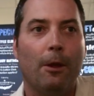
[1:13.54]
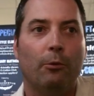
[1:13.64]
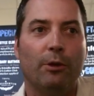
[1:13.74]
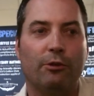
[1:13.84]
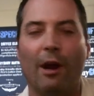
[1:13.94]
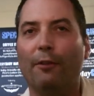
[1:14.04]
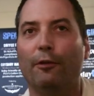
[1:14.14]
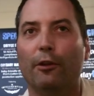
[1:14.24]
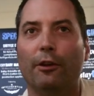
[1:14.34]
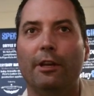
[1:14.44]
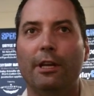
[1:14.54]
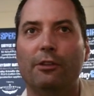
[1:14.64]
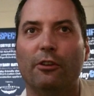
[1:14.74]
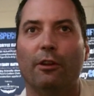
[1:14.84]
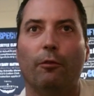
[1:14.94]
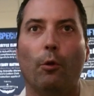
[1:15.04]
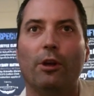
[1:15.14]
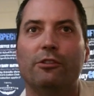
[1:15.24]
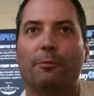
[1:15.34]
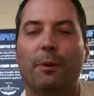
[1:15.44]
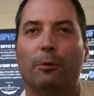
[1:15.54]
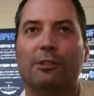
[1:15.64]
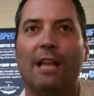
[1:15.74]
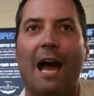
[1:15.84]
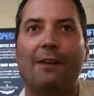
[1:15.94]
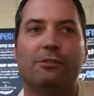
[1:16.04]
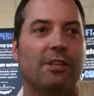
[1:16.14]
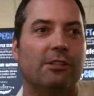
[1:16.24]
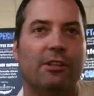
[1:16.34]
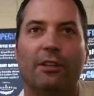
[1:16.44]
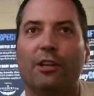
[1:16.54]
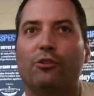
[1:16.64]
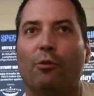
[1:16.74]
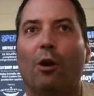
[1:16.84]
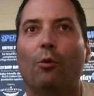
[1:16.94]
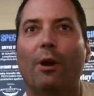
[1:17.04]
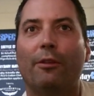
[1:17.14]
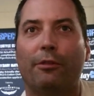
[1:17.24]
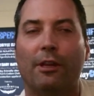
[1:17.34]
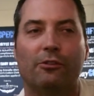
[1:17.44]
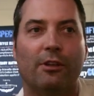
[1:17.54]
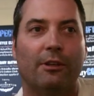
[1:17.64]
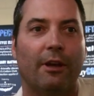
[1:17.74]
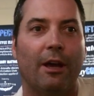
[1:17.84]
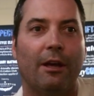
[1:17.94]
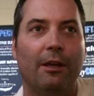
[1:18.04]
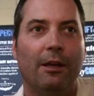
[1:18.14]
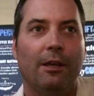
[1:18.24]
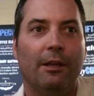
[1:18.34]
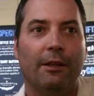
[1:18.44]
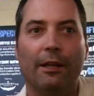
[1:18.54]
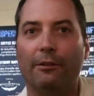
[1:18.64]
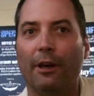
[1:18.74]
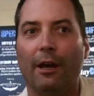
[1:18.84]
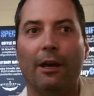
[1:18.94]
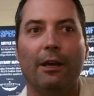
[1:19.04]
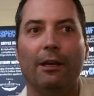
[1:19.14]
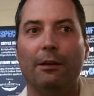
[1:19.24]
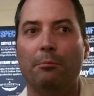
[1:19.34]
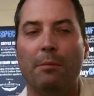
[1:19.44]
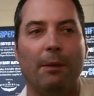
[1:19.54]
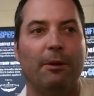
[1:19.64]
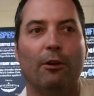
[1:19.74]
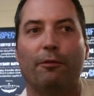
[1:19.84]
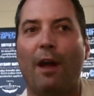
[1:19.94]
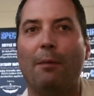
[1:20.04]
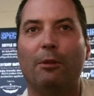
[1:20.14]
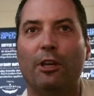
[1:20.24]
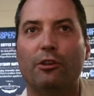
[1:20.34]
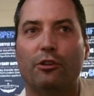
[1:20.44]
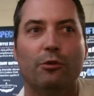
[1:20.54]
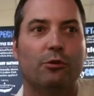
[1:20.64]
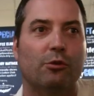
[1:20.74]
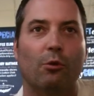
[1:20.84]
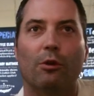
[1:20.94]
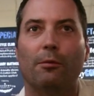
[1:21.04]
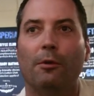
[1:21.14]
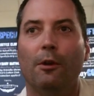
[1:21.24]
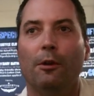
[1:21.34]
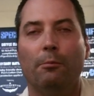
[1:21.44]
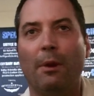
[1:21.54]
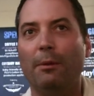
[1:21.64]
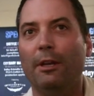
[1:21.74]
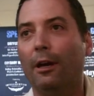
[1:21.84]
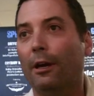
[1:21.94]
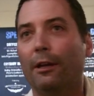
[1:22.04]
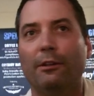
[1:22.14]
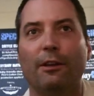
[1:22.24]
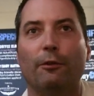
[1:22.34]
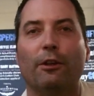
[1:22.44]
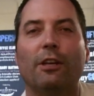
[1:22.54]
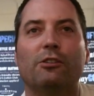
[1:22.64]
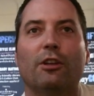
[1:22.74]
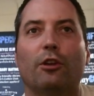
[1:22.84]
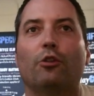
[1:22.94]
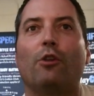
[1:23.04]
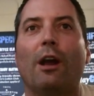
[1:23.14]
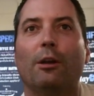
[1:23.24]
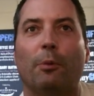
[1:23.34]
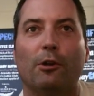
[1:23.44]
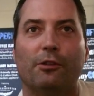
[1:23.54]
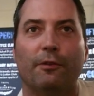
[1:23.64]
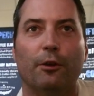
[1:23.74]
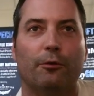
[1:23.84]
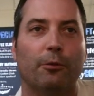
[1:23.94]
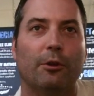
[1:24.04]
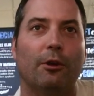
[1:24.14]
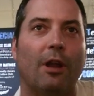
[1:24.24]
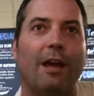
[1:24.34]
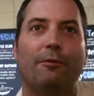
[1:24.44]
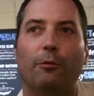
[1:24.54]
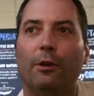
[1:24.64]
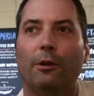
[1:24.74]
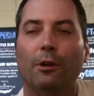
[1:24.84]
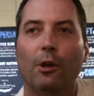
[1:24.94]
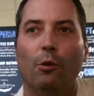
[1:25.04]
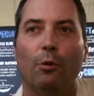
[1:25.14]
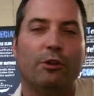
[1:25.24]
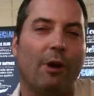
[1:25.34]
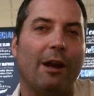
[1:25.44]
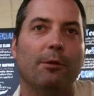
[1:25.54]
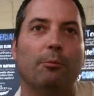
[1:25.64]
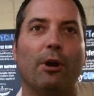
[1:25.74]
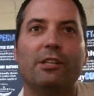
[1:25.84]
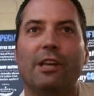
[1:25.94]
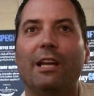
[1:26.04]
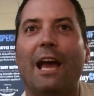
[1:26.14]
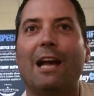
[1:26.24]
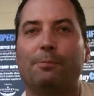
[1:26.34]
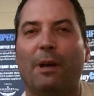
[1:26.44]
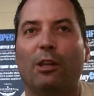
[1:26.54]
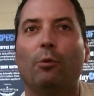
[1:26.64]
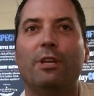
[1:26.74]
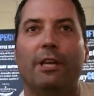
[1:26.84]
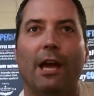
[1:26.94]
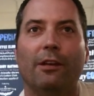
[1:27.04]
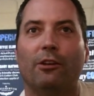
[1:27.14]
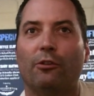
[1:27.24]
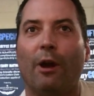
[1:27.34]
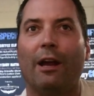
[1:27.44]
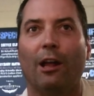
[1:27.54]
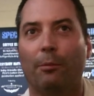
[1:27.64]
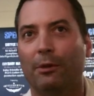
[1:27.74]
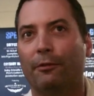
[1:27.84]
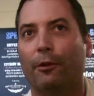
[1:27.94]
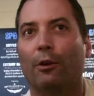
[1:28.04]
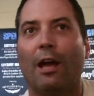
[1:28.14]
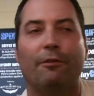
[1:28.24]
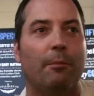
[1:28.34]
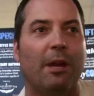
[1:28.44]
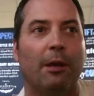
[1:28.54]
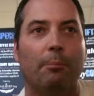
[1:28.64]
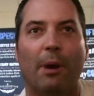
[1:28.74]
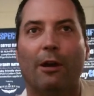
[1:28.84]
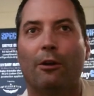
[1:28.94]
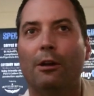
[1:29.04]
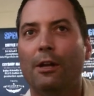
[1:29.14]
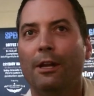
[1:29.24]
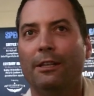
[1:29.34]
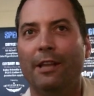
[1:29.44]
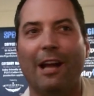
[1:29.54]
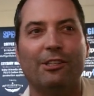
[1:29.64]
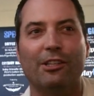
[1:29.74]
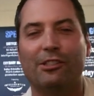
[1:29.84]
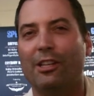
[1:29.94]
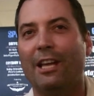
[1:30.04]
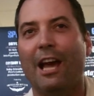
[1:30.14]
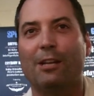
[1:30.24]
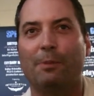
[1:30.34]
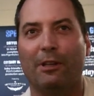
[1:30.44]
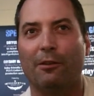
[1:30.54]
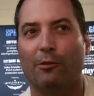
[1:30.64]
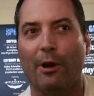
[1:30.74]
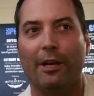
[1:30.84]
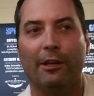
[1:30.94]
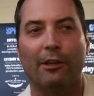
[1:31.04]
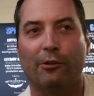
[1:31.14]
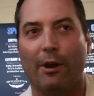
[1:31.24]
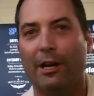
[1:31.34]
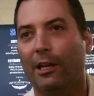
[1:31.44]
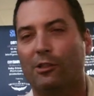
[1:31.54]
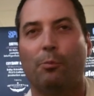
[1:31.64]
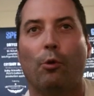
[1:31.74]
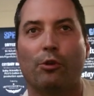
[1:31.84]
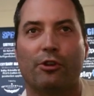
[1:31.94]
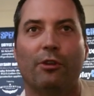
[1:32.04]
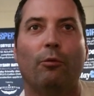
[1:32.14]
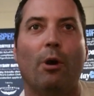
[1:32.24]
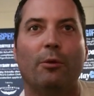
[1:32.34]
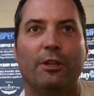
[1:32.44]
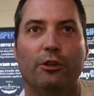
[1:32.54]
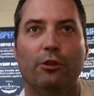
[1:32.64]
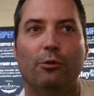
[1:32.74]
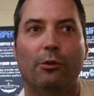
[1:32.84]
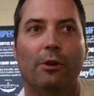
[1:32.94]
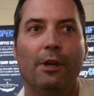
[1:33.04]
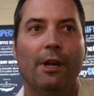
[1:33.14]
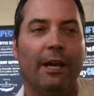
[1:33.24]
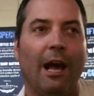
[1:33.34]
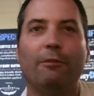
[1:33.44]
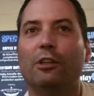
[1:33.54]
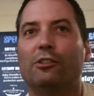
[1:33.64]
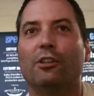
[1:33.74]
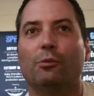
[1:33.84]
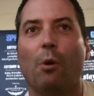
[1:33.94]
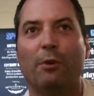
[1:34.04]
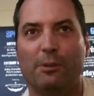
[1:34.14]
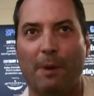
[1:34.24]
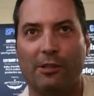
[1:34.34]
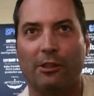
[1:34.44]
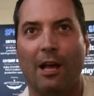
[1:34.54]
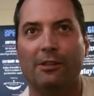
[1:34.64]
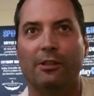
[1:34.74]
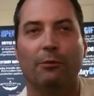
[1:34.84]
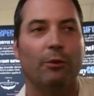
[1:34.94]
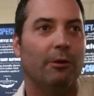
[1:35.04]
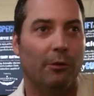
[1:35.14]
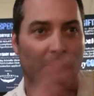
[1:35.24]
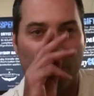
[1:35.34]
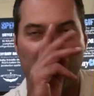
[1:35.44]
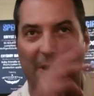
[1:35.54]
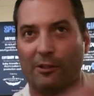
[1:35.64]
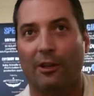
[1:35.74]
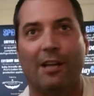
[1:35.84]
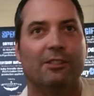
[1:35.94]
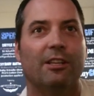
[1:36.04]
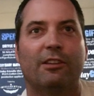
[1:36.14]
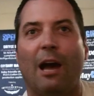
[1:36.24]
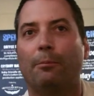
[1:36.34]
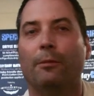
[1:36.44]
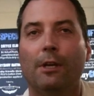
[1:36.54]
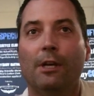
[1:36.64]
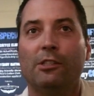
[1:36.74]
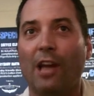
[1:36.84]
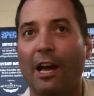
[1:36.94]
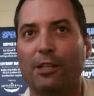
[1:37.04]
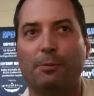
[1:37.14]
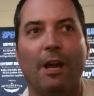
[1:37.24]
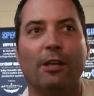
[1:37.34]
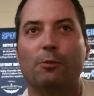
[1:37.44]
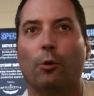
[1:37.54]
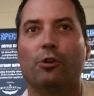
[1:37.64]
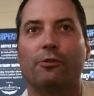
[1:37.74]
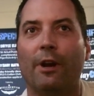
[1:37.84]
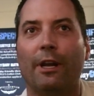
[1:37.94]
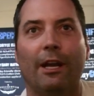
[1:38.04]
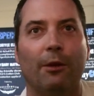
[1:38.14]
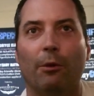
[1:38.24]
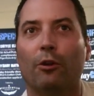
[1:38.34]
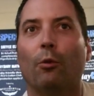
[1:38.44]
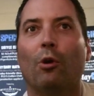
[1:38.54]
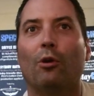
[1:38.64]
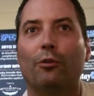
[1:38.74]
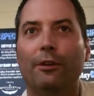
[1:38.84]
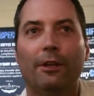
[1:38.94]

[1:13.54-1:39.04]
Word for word: we try to fill the needs and the voids in people's lives, things that they struggle with, things that uh, that uh, maybe are family issues or maybe uh, different things that they're trying to persevere through in their life. We we try to embrace any aspect that we can to try and uplift their life and make it better, not just in the aspect of training. The training is a portion of what we do, and obviously is what we specialize in. We, we specialize in the top science behind sports training anywhere in the world,